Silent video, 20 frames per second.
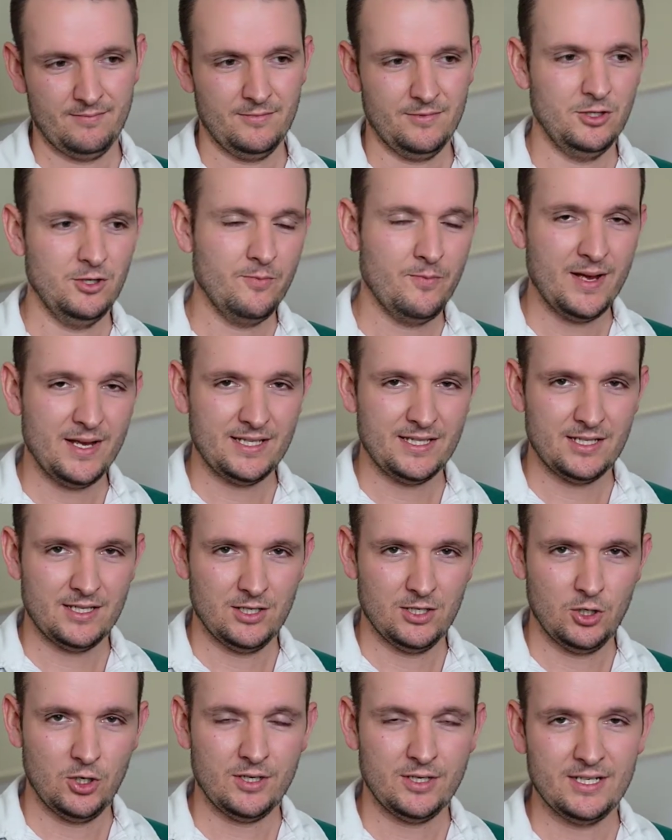You must
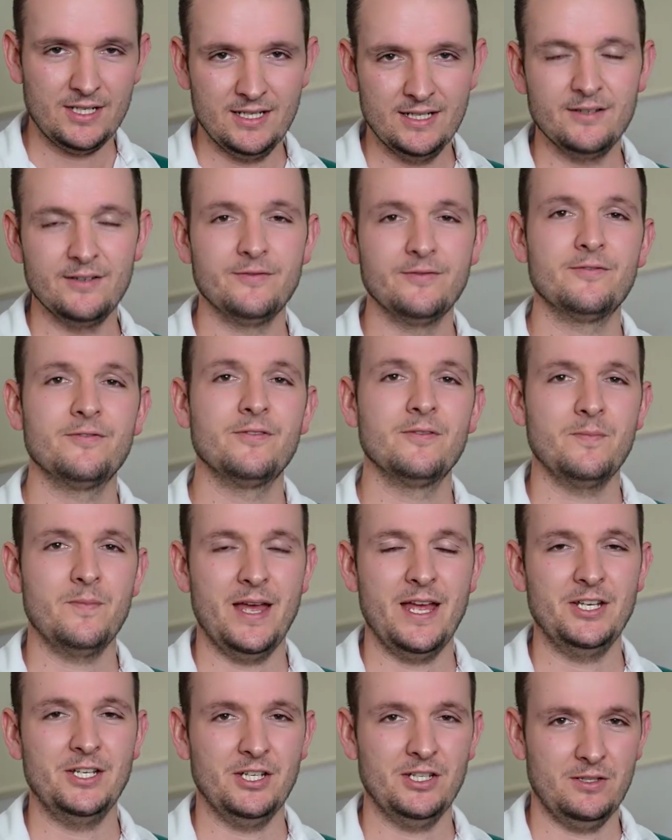not live
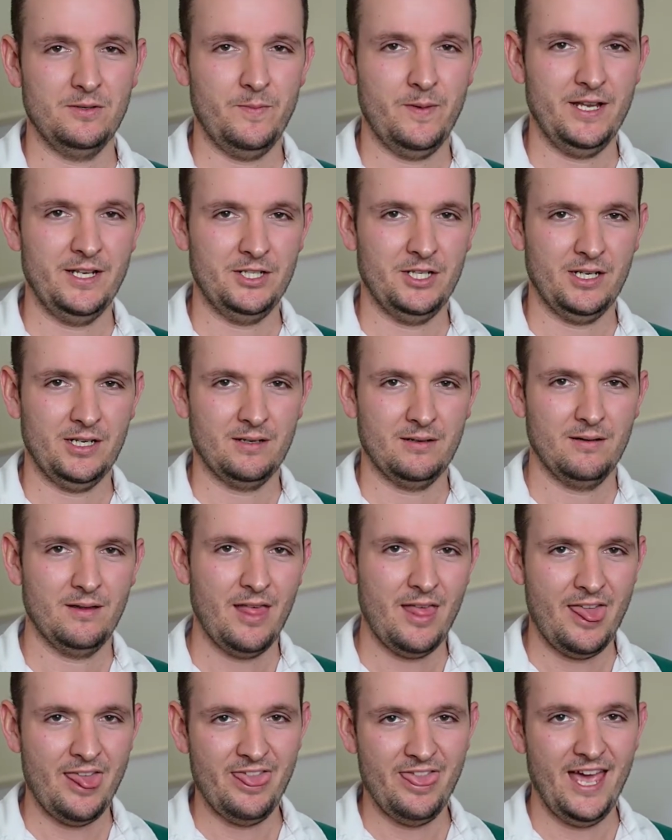paycheck to paycheck.
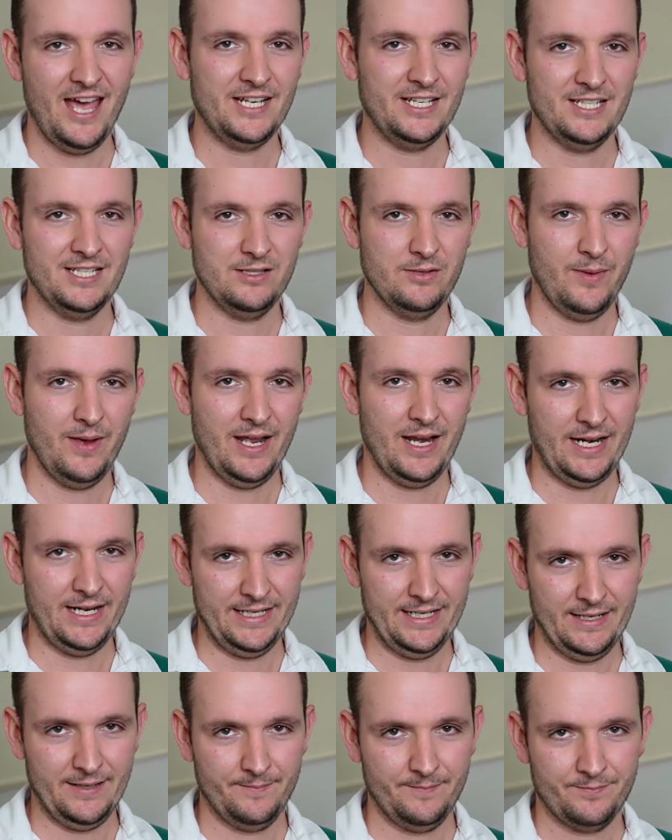That is a bad
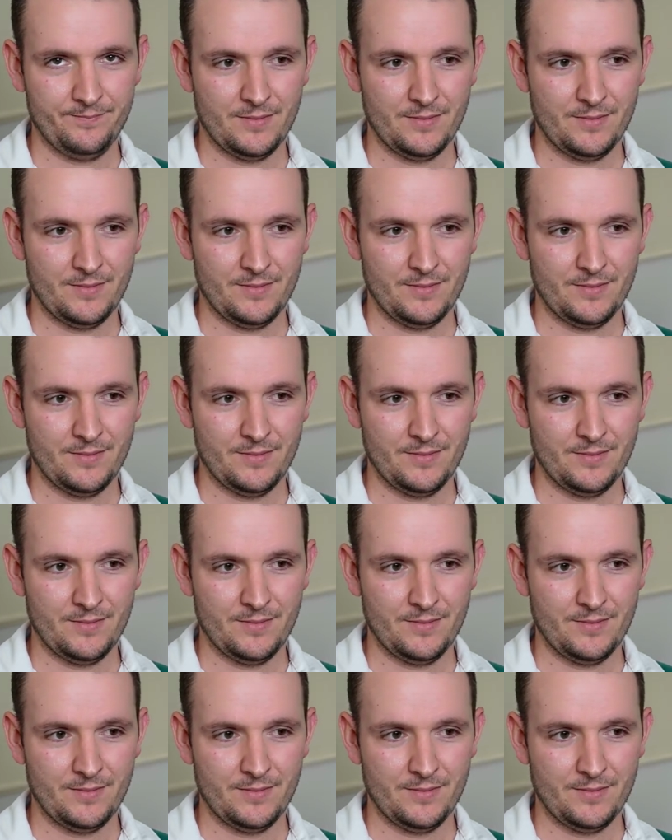idea.